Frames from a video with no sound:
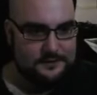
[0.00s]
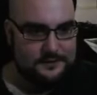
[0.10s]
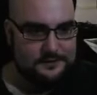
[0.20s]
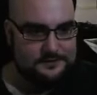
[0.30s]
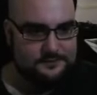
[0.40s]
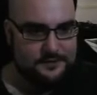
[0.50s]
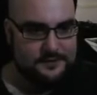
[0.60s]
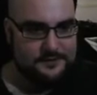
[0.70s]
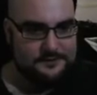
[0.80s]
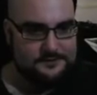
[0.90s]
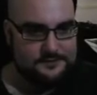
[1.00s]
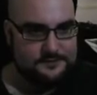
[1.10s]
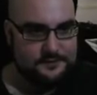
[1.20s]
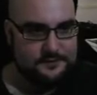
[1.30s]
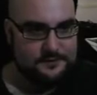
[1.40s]
it is what it is.
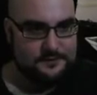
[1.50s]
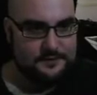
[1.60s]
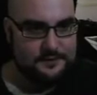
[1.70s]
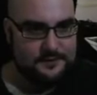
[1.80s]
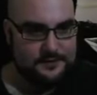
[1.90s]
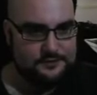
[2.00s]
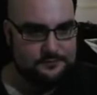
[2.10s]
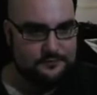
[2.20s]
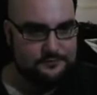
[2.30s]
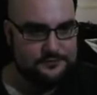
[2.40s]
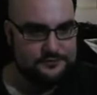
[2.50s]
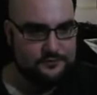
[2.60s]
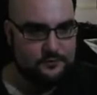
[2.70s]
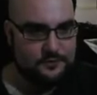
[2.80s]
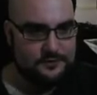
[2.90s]
I can actually move this
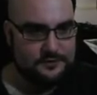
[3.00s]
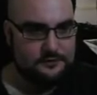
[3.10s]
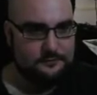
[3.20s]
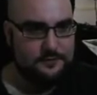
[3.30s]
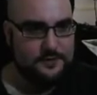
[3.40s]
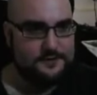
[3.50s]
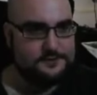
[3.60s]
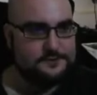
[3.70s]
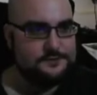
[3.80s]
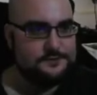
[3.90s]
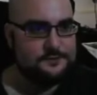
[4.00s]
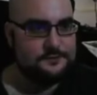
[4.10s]
door a little bit.